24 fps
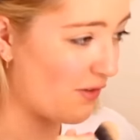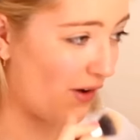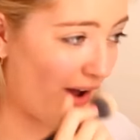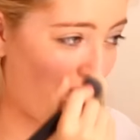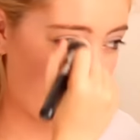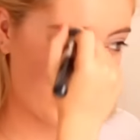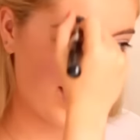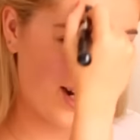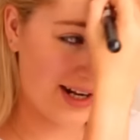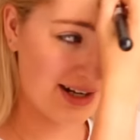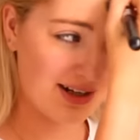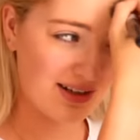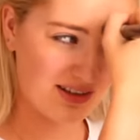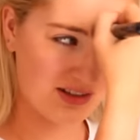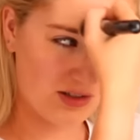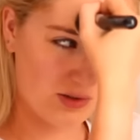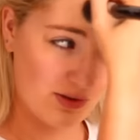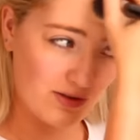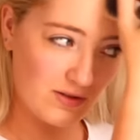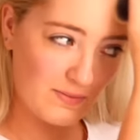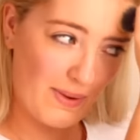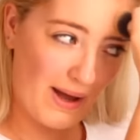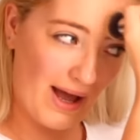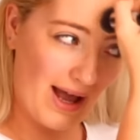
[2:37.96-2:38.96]
fine and it's
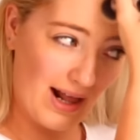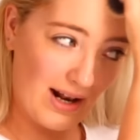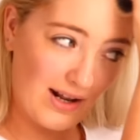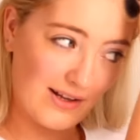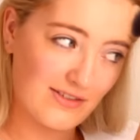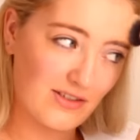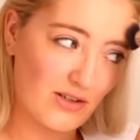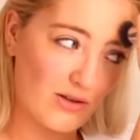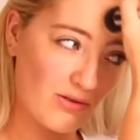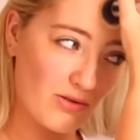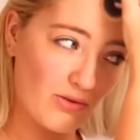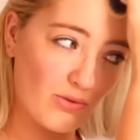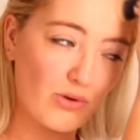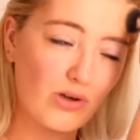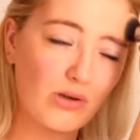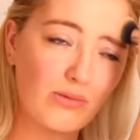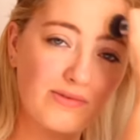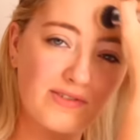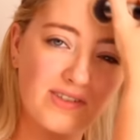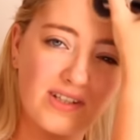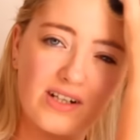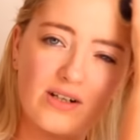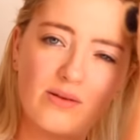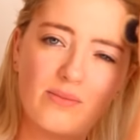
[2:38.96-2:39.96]
not as pale as I thought it
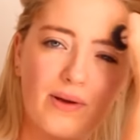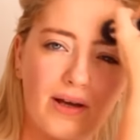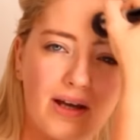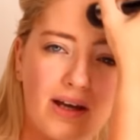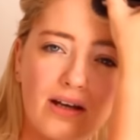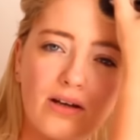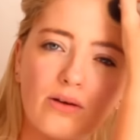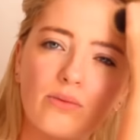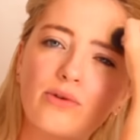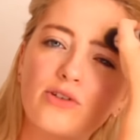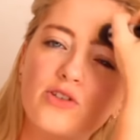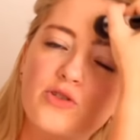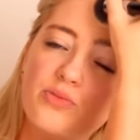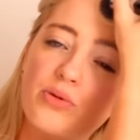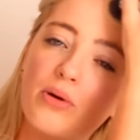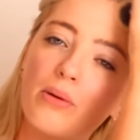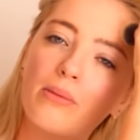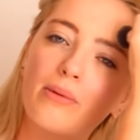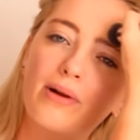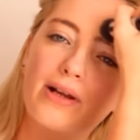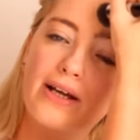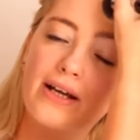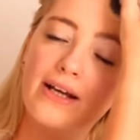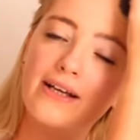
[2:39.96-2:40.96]
was going to be, which
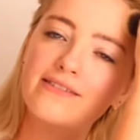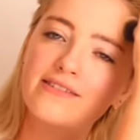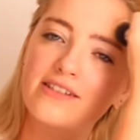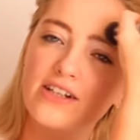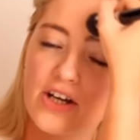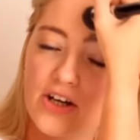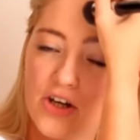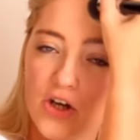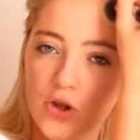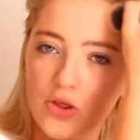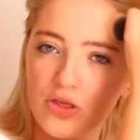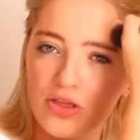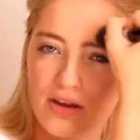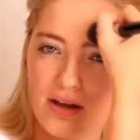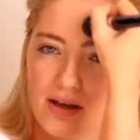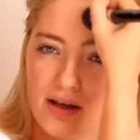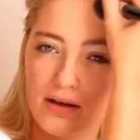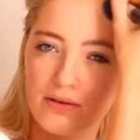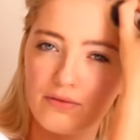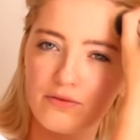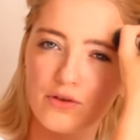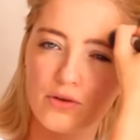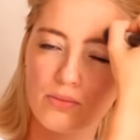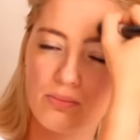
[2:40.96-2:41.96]
probably isn't a good thing
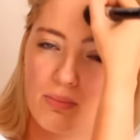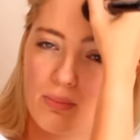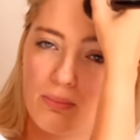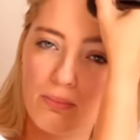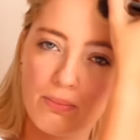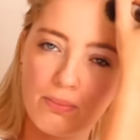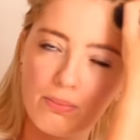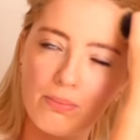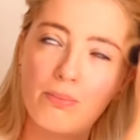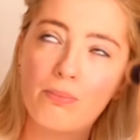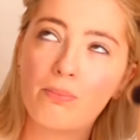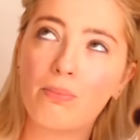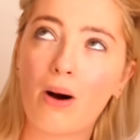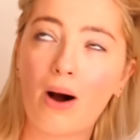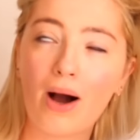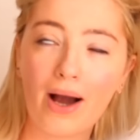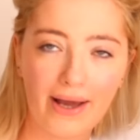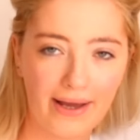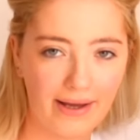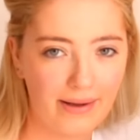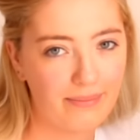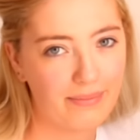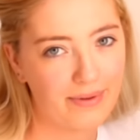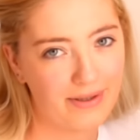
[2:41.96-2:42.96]
if you
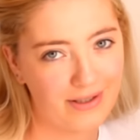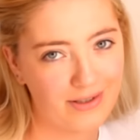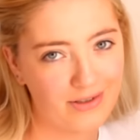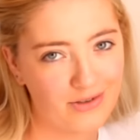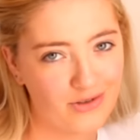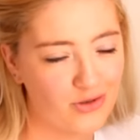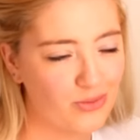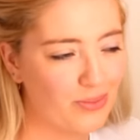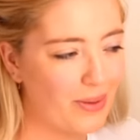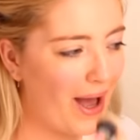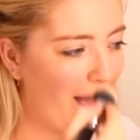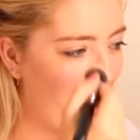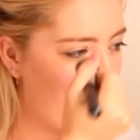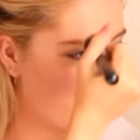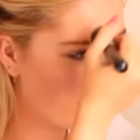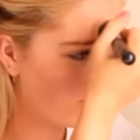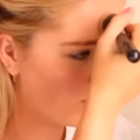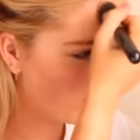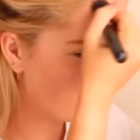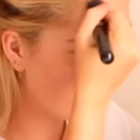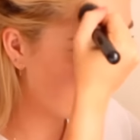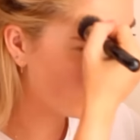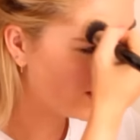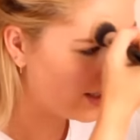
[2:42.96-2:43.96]
buy it because you're
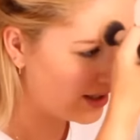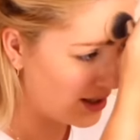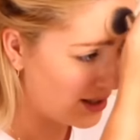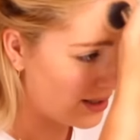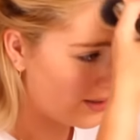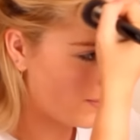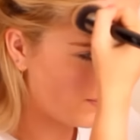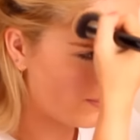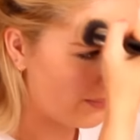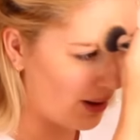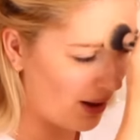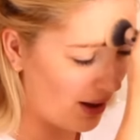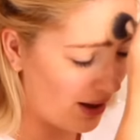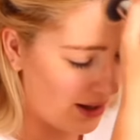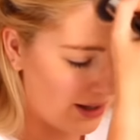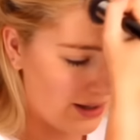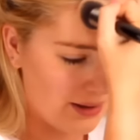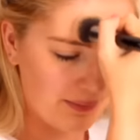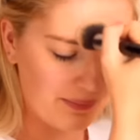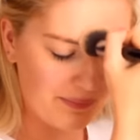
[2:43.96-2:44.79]
pale, but